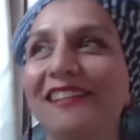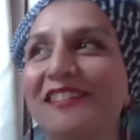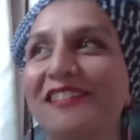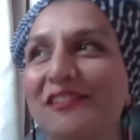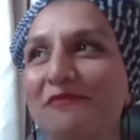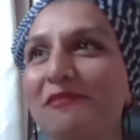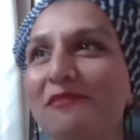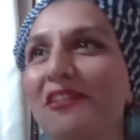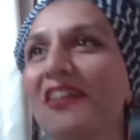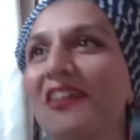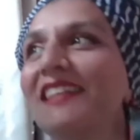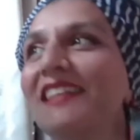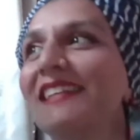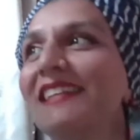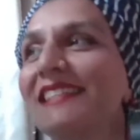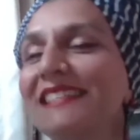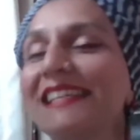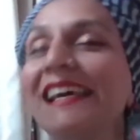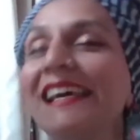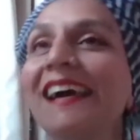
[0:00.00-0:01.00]
to be
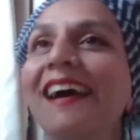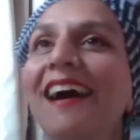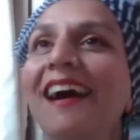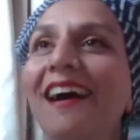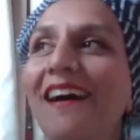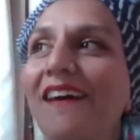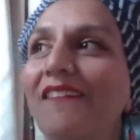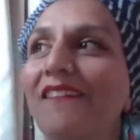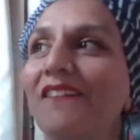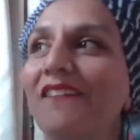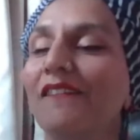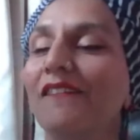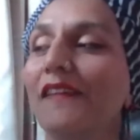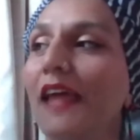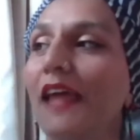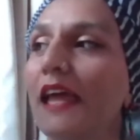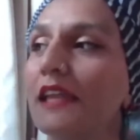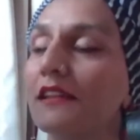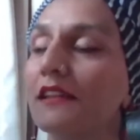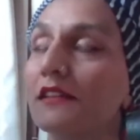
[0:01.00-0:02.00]
honest. Um,
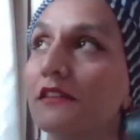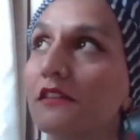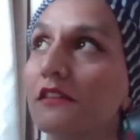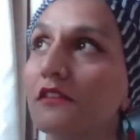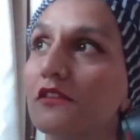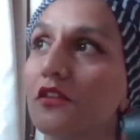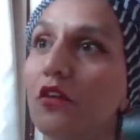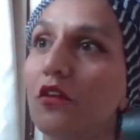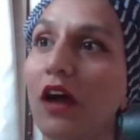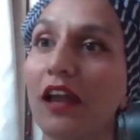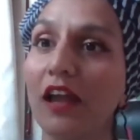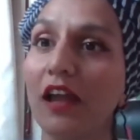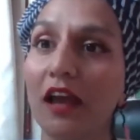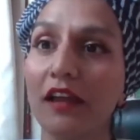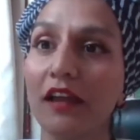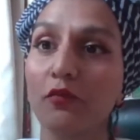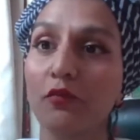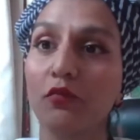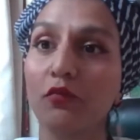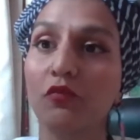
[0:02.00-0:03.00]
and so I,
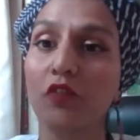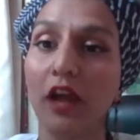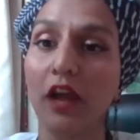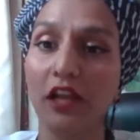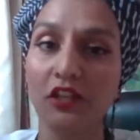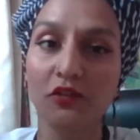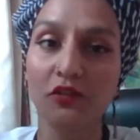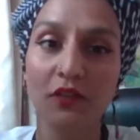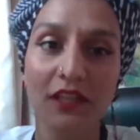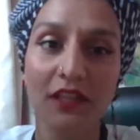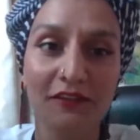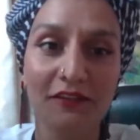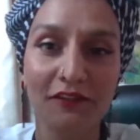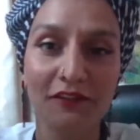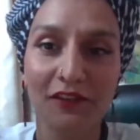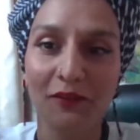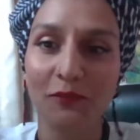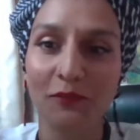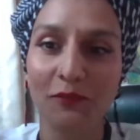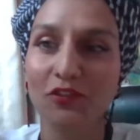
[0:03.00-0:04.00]
I, graduated
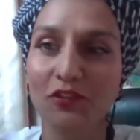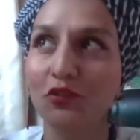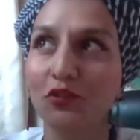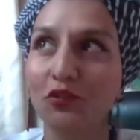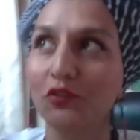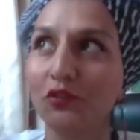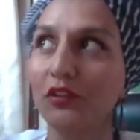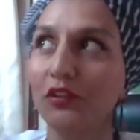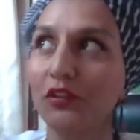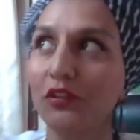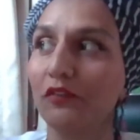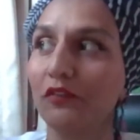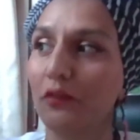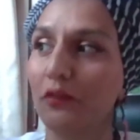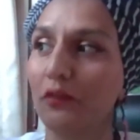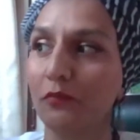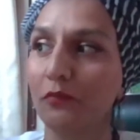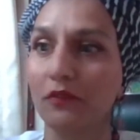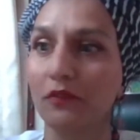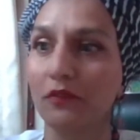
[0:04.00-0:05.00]
film school
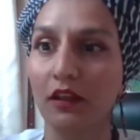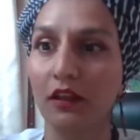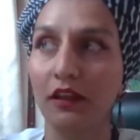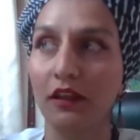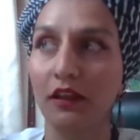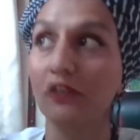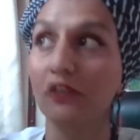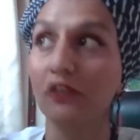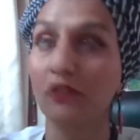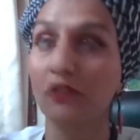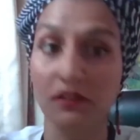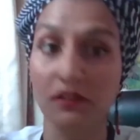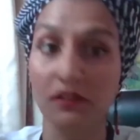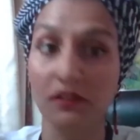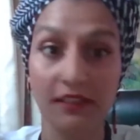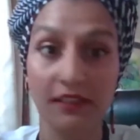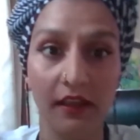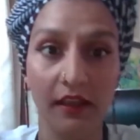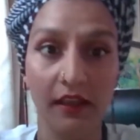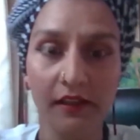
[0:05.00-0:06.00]
from uh, in
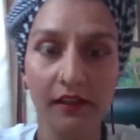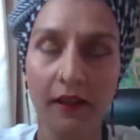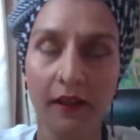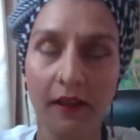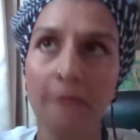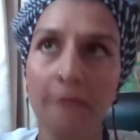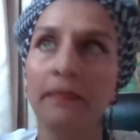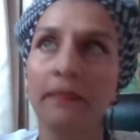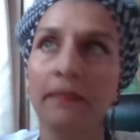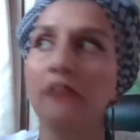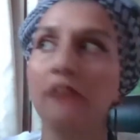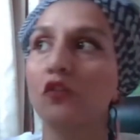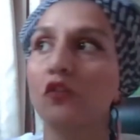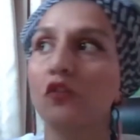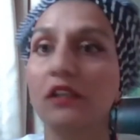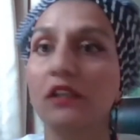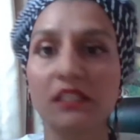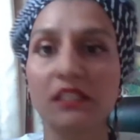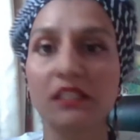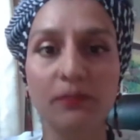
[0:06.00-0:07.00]
2010, and so
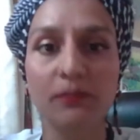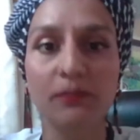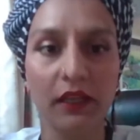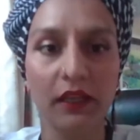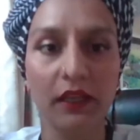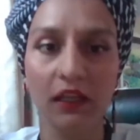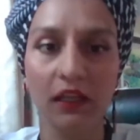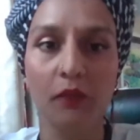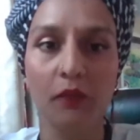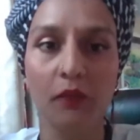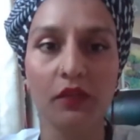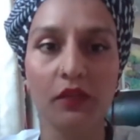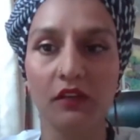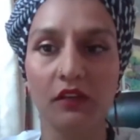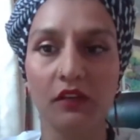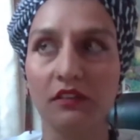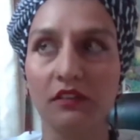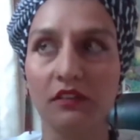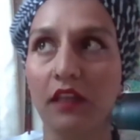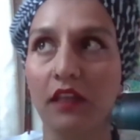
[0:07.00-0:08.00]
I did spend a couple
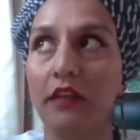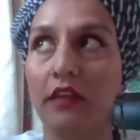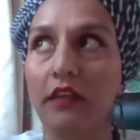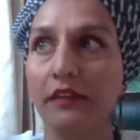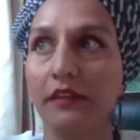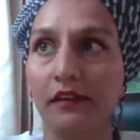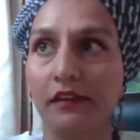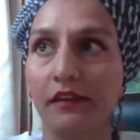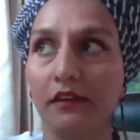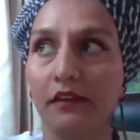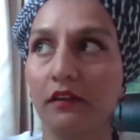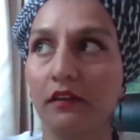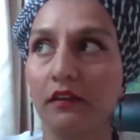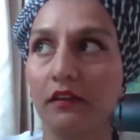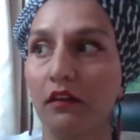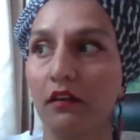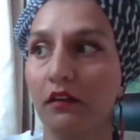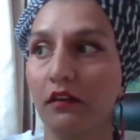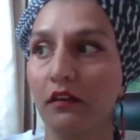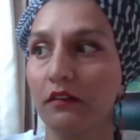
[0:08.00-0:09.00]
years in Canada
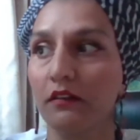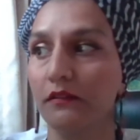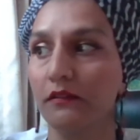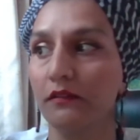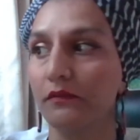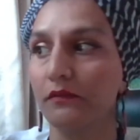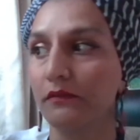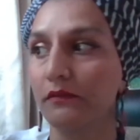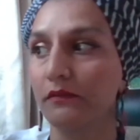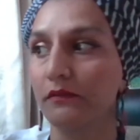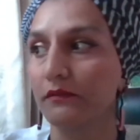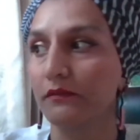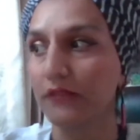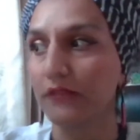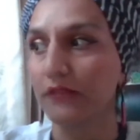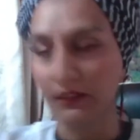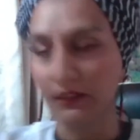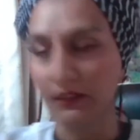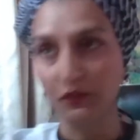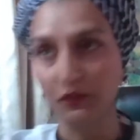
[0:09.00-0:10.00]
uh,
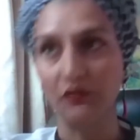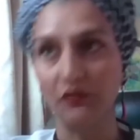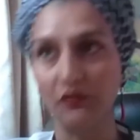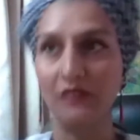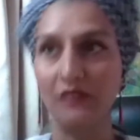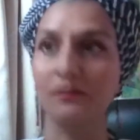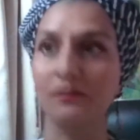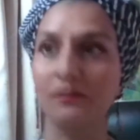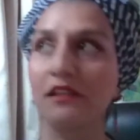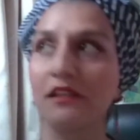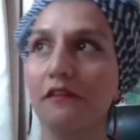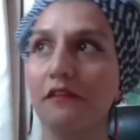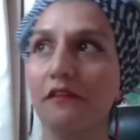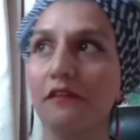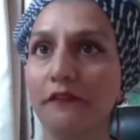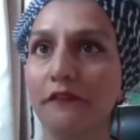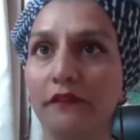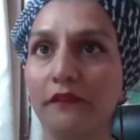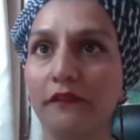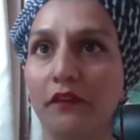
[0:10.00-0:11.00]
like doing random
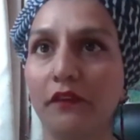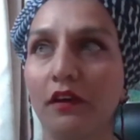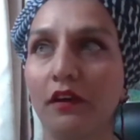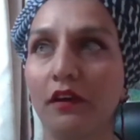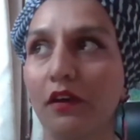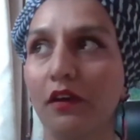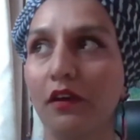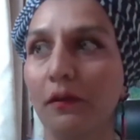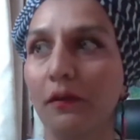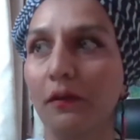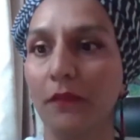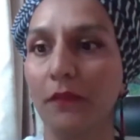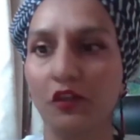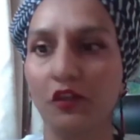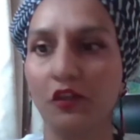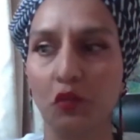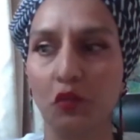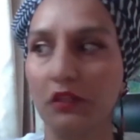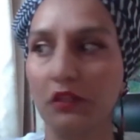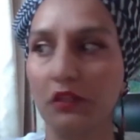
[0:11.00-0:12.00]
stuff. Um, I
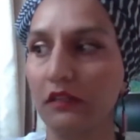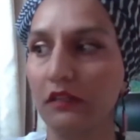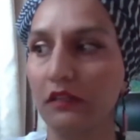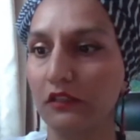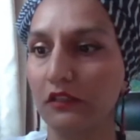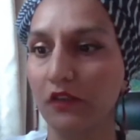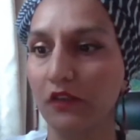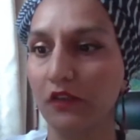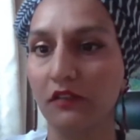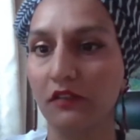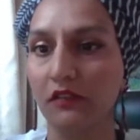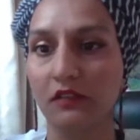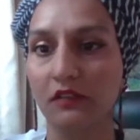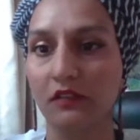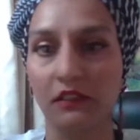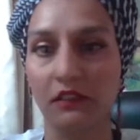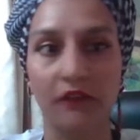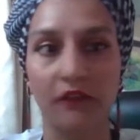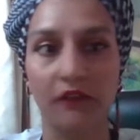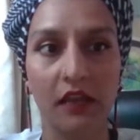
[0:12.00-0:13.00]
joined the Directors
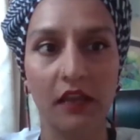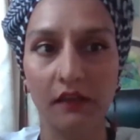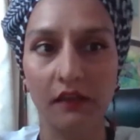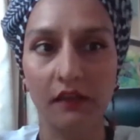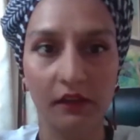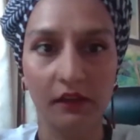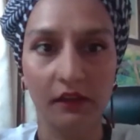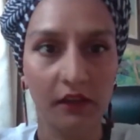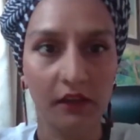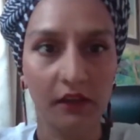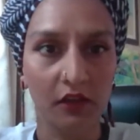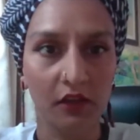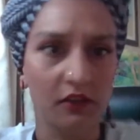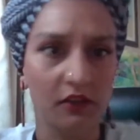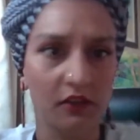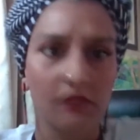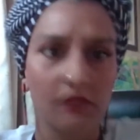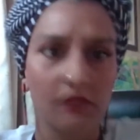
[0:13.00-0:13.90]
Guild of Canada there because